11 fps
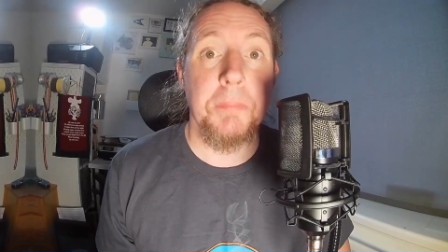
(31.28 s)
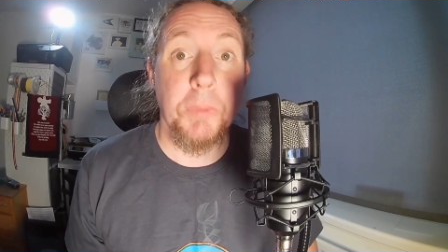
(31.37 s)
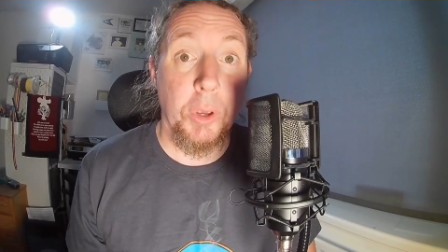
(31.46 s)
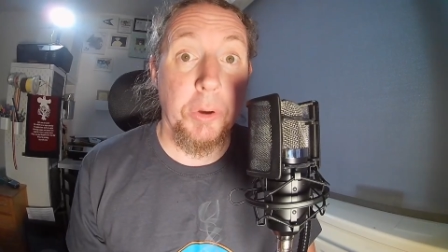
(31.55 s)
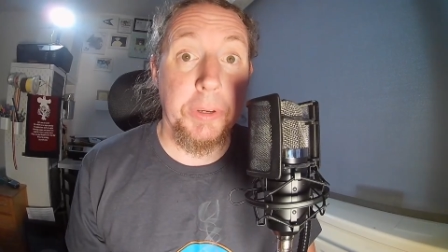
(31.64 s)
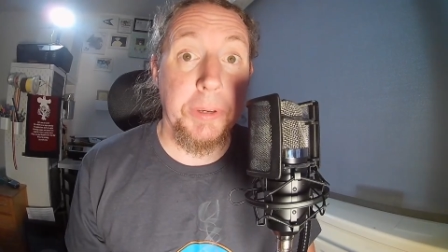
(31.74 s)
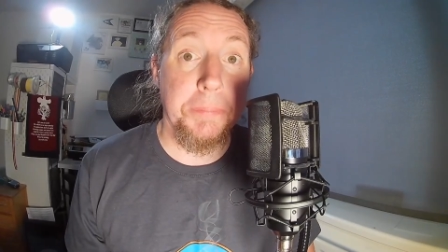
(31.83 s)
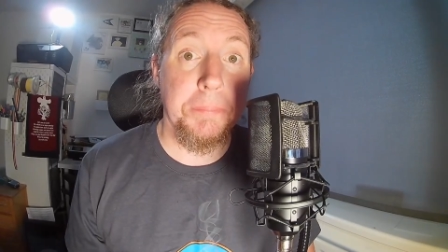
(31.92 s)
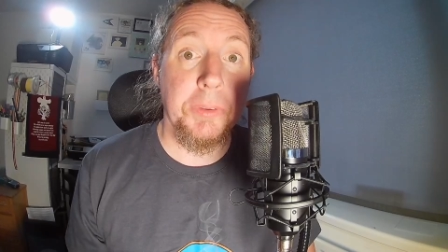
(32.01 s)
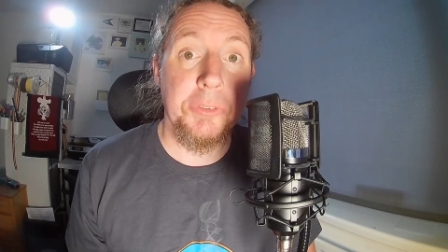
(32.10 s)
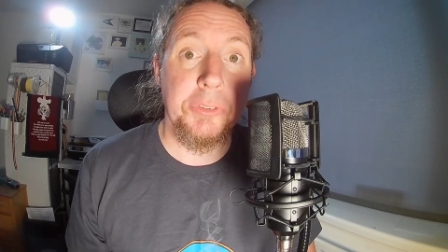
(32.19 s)
Okay,
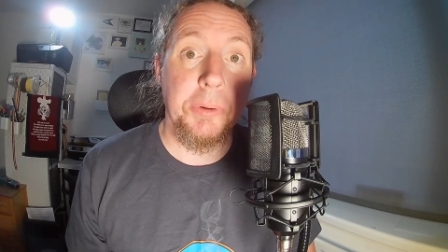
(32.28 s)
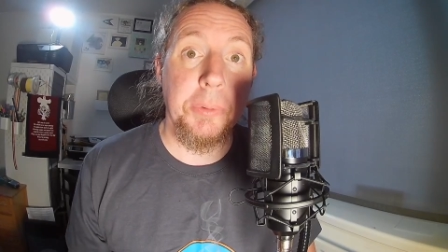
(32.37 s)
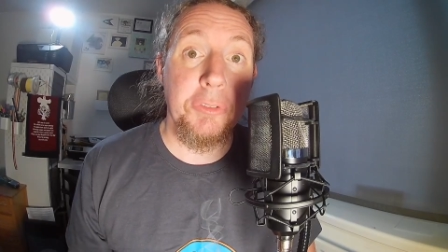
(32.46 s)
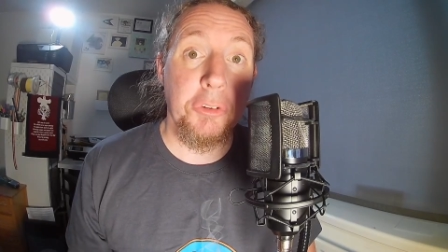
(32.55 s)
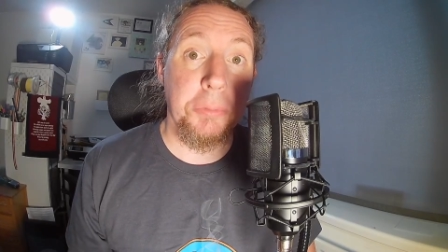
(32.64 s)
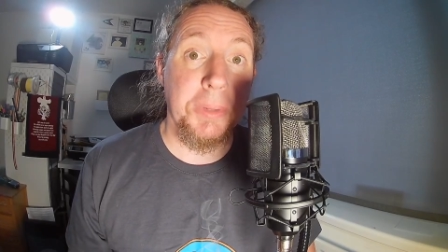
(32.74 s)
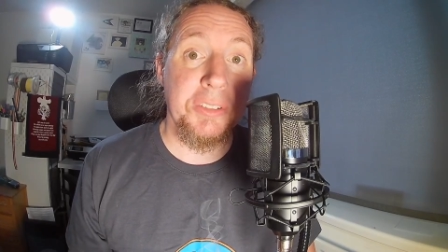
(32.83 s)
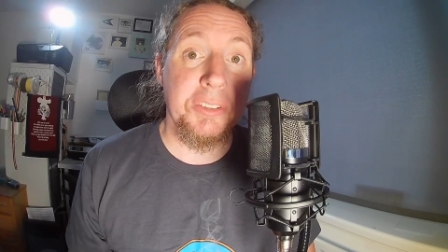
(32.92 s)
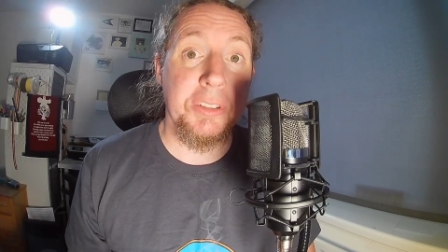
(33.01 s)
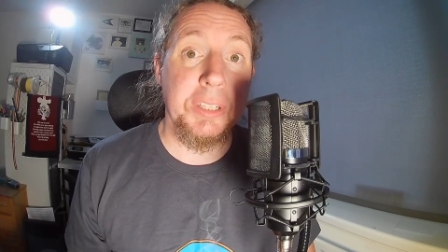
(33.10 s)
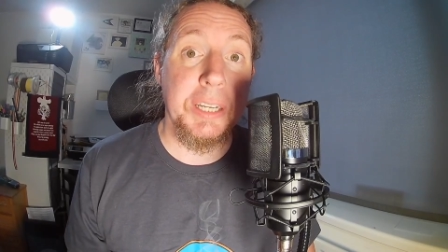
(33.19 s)
so I've just
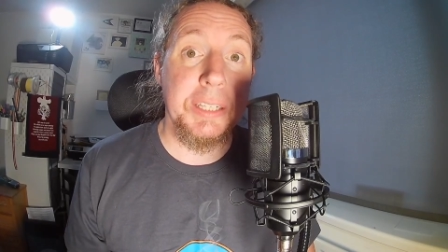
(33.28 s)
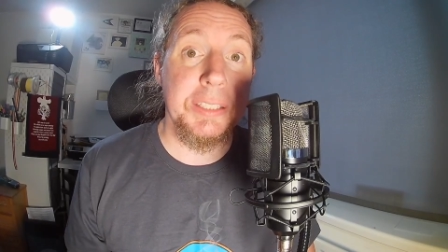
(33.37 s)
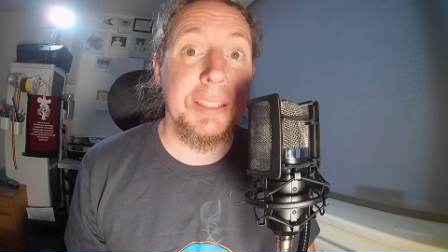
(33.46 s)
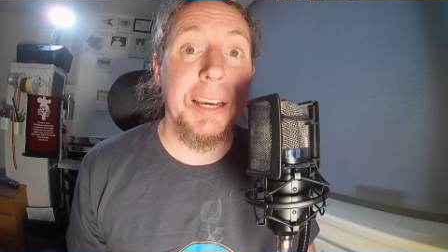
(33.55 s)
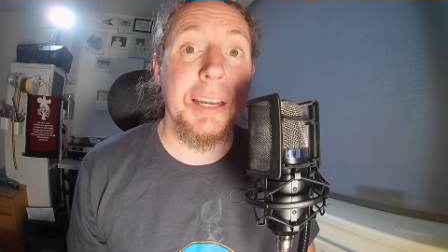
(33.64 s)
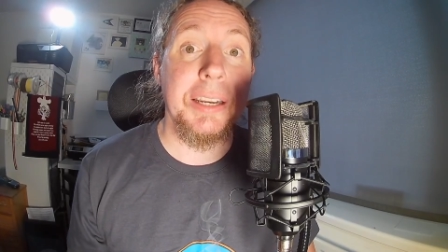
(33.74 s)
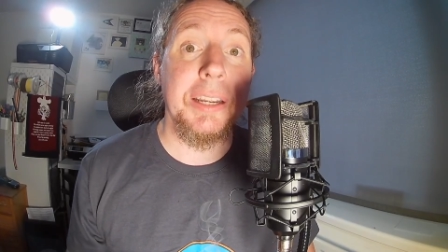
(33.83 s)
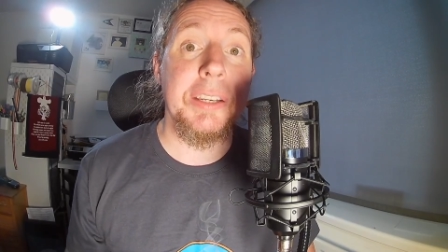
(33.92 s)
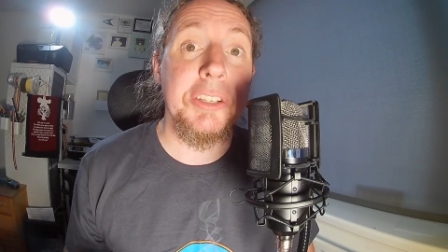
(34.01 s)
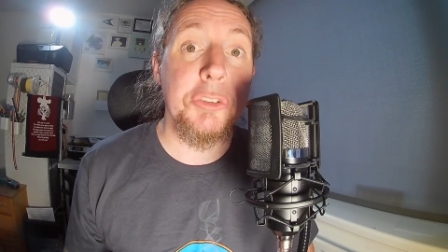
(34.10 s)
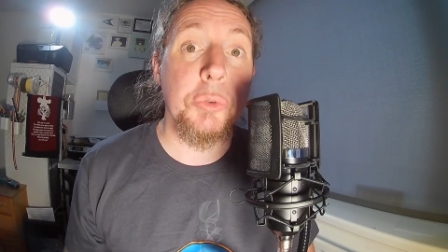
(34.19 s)
mentioned the lights, and
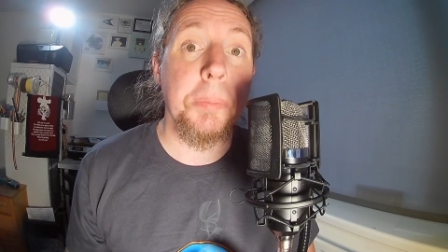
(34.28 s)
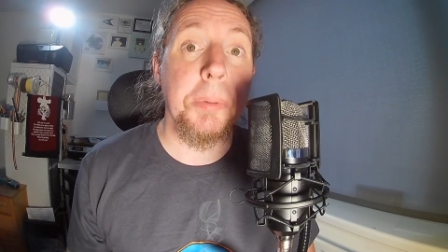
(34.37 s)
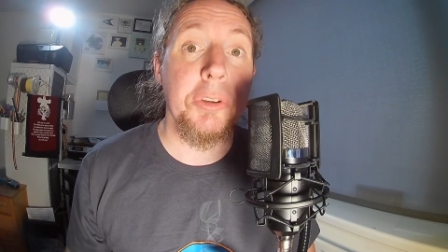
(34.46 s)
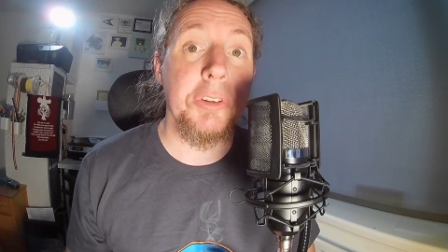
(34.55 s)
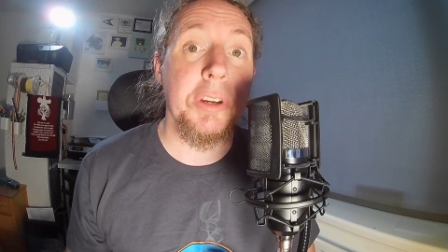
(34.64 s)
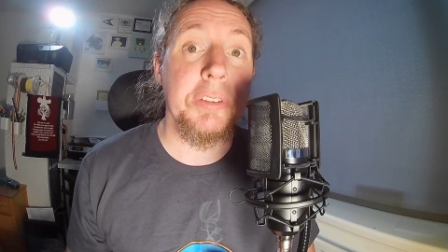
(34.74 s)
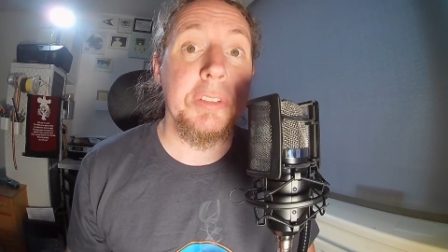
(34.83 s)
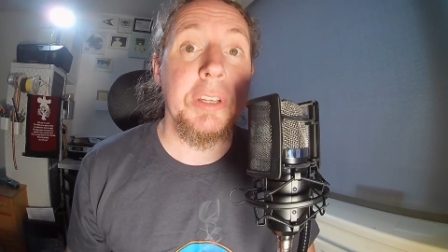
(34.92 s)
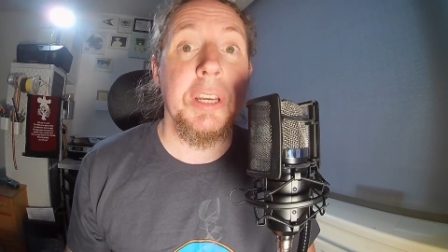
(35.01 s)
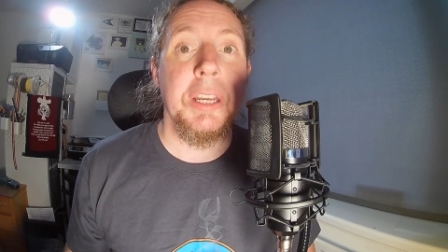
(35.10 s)
I need to apologise.